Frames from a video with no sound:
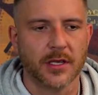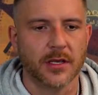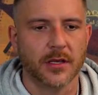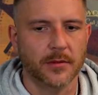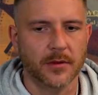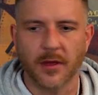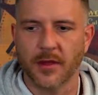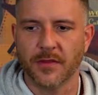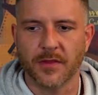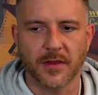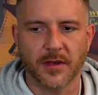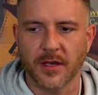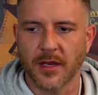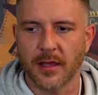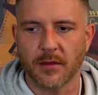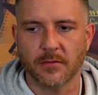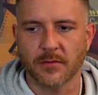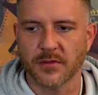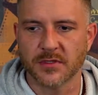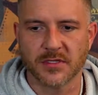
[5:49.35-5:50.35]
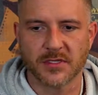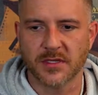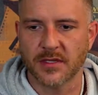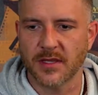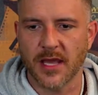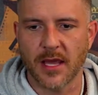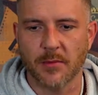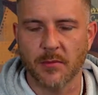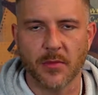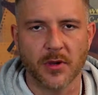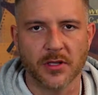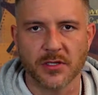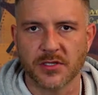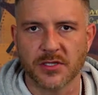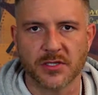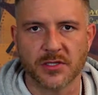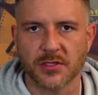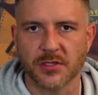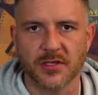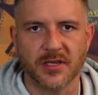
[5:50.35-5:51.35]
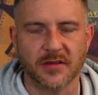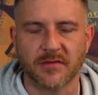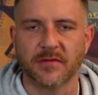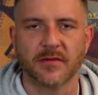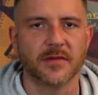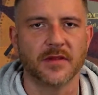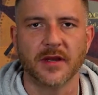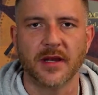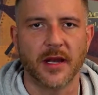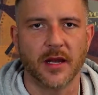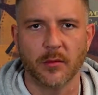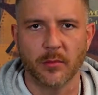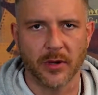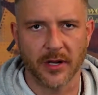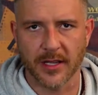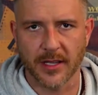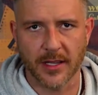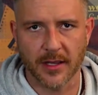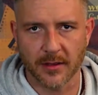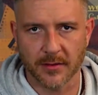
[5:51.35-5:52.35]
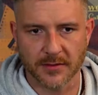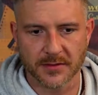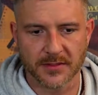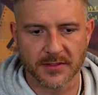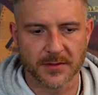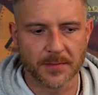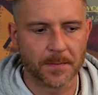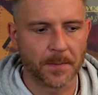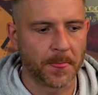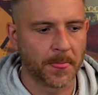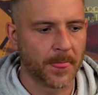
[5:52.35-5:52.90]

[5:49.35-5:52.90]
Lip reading: Nothing that was that much different than anybody else.